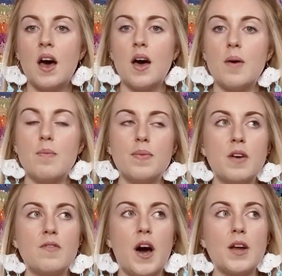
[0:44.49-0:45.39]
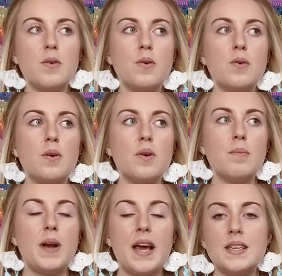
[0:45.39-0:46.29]
Um, the final
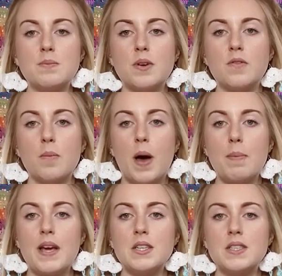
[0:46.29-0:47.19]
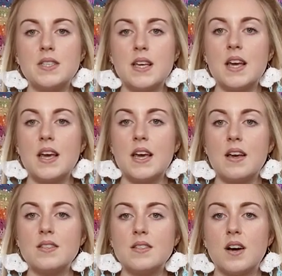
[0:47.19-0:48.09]
placement for my
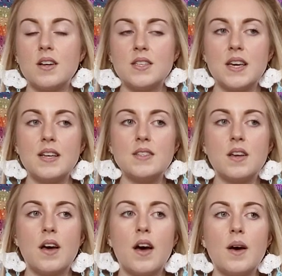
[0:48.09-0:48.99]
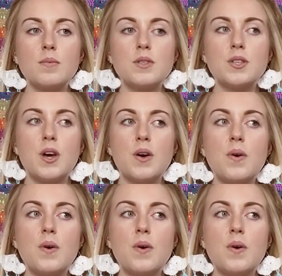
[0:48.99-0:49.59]
PGCE started, um, so